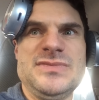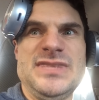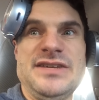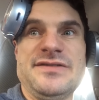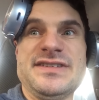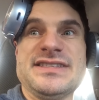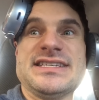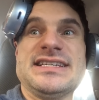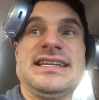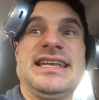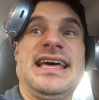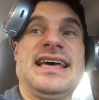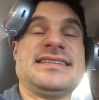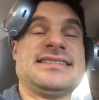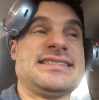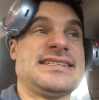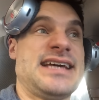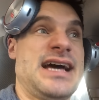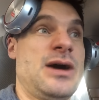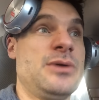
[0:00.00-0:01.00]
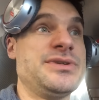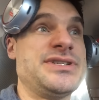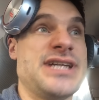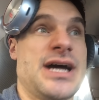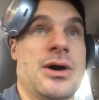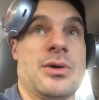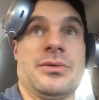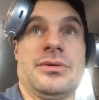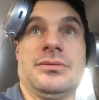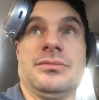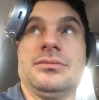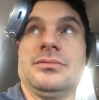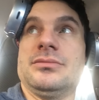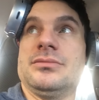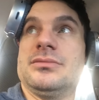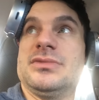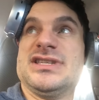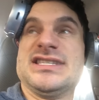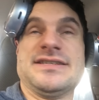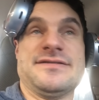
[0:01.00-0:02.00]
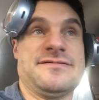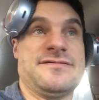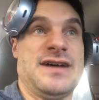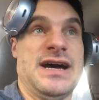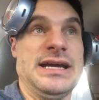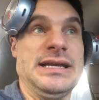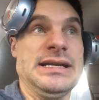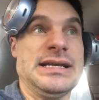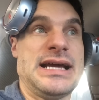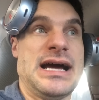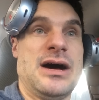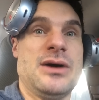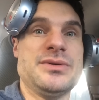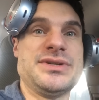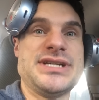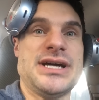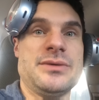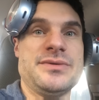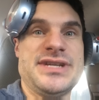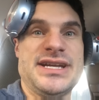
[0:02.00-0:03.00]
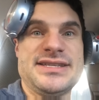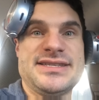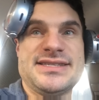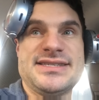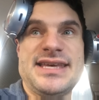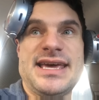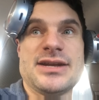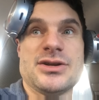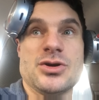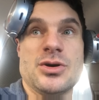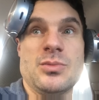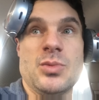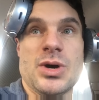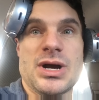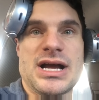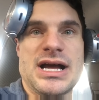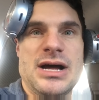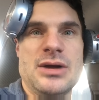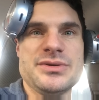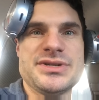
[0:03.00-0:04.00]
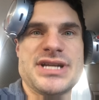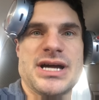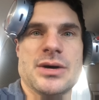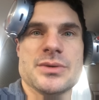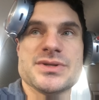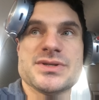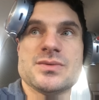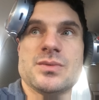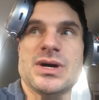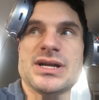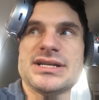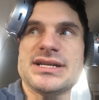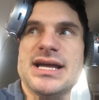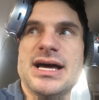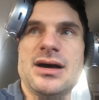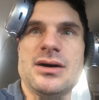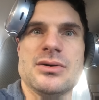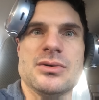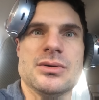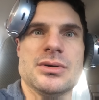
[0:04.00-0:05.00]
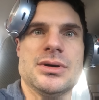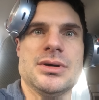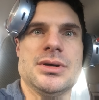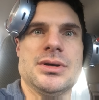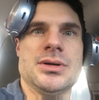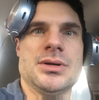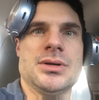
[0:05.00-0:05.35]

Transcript: Even the last countdown, it's the final countdown, that's sad. No more countdowns. What now?